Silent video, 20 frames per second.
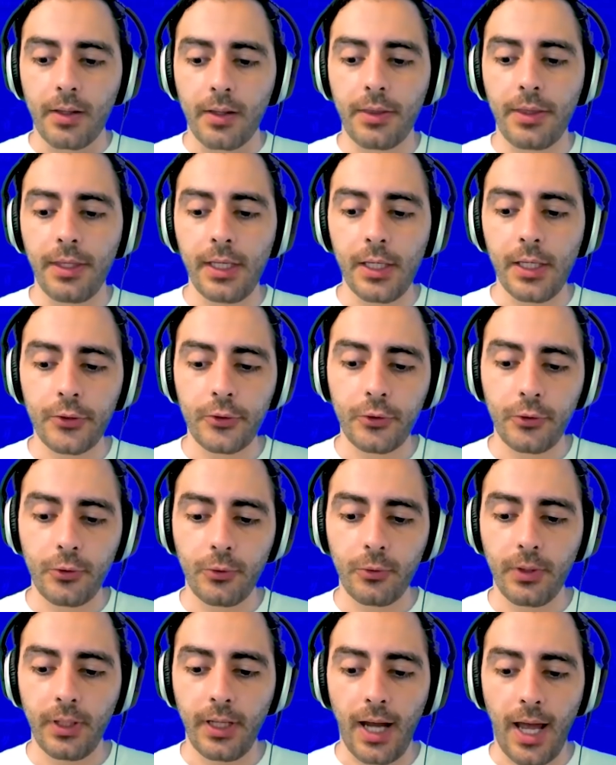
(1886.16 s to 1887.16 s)
the
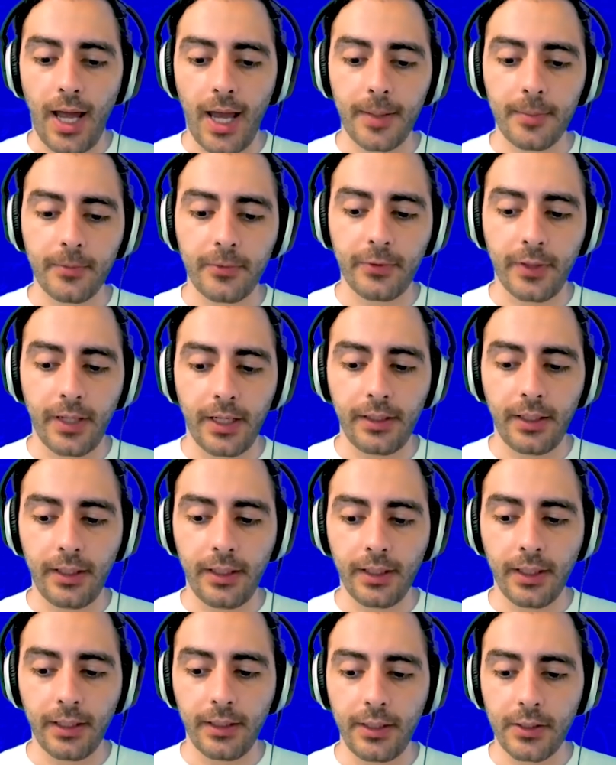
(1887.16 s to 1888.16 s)
issue that i'm
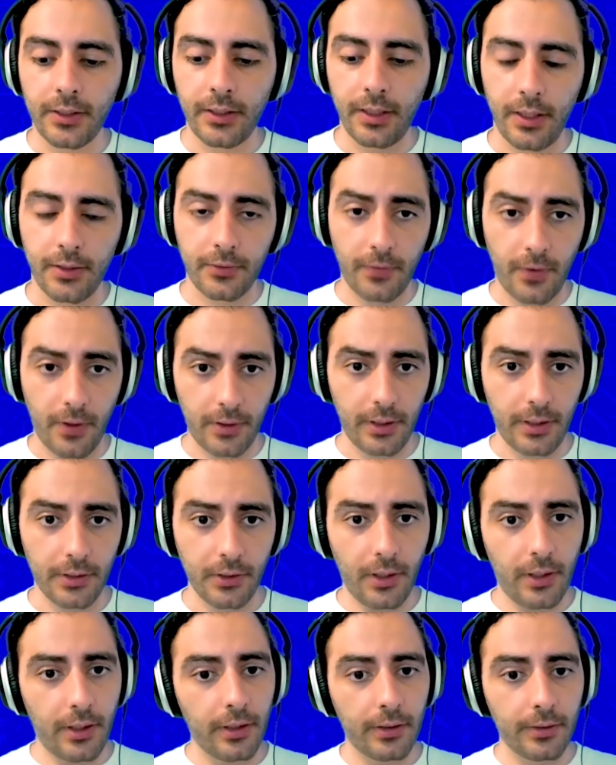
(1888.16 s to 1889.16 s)
finding at least as far as
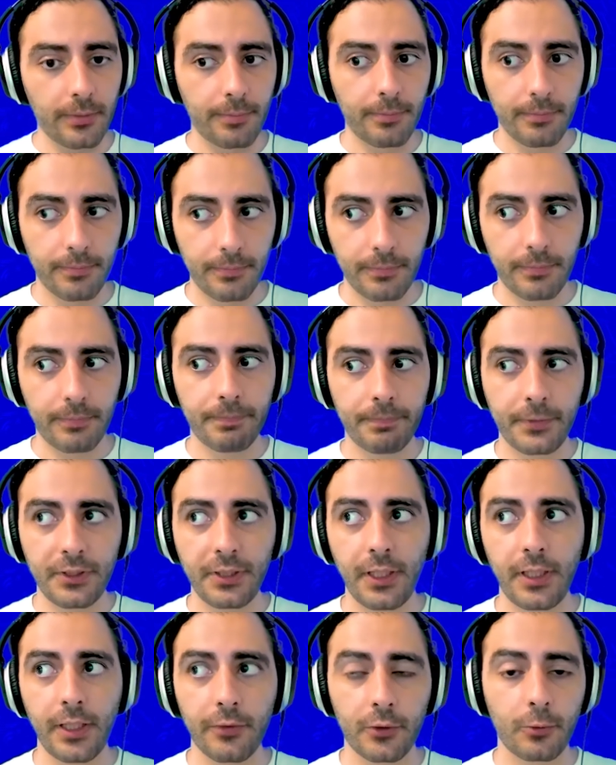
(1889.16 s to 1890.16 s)
our
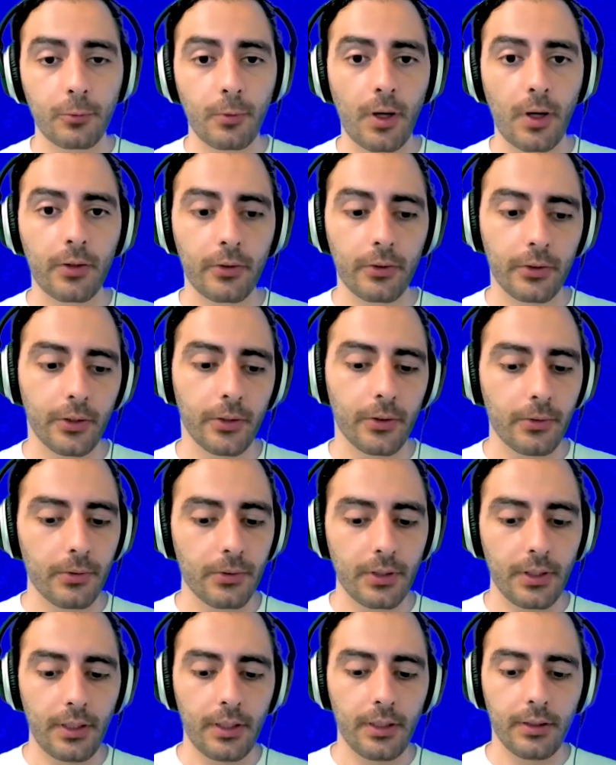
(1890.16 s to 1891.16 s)
city of Toronto
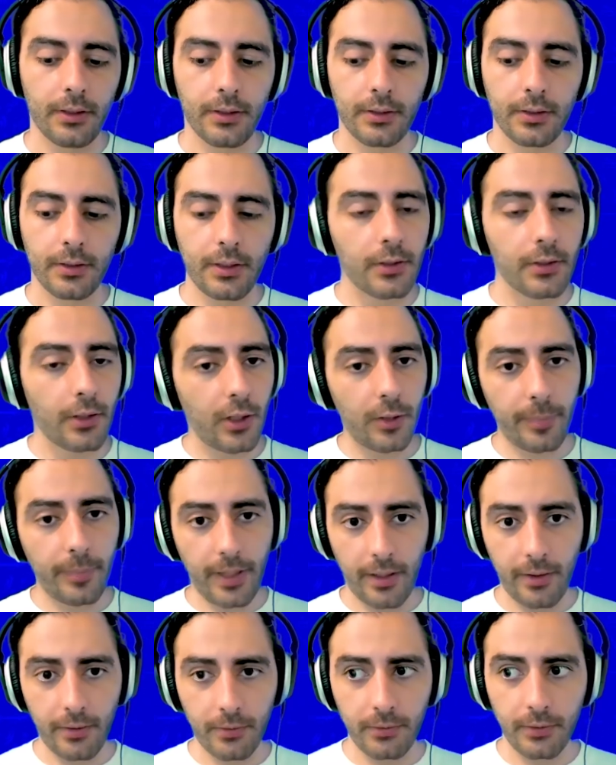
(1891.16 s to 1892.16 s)
goes is is all
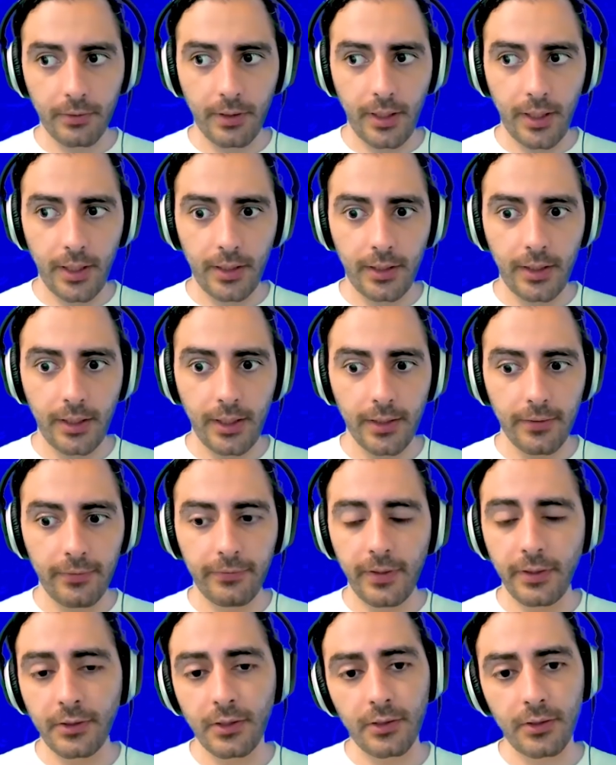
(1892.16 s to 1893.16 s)
about the
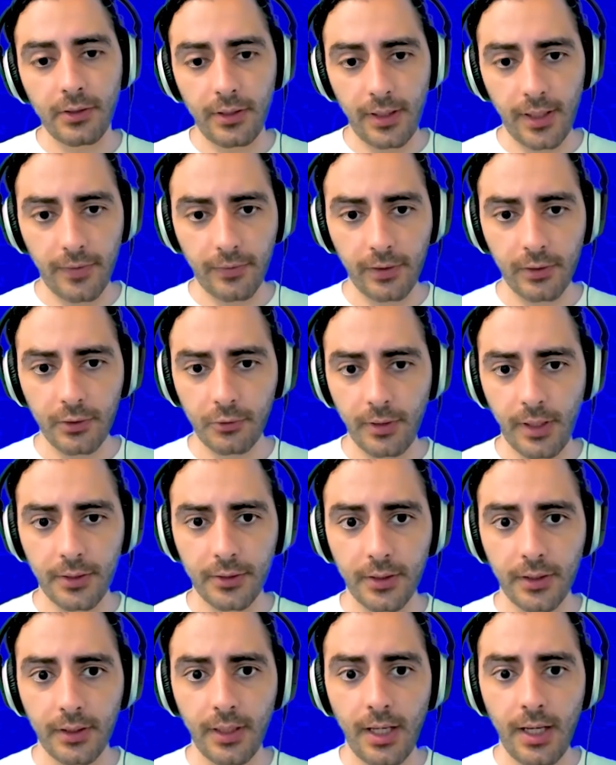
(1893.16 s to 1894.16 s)
efficiency of
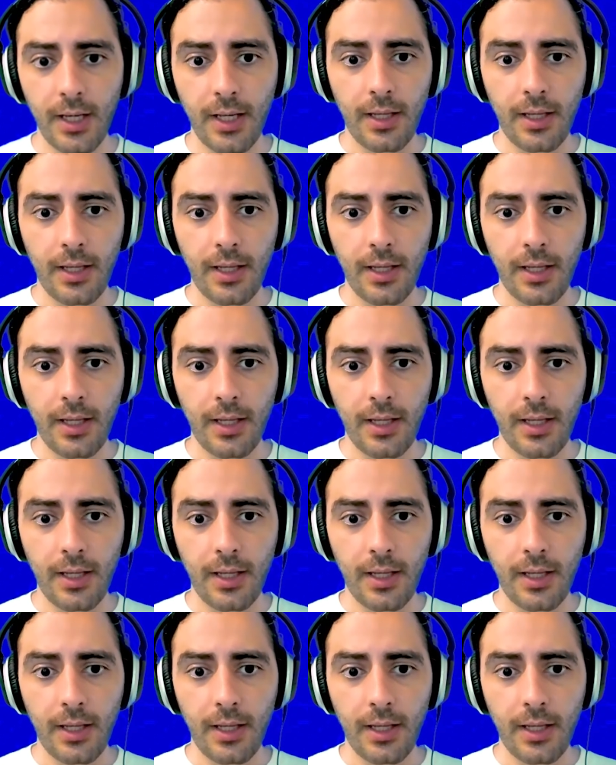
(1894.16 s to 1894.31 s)
construction.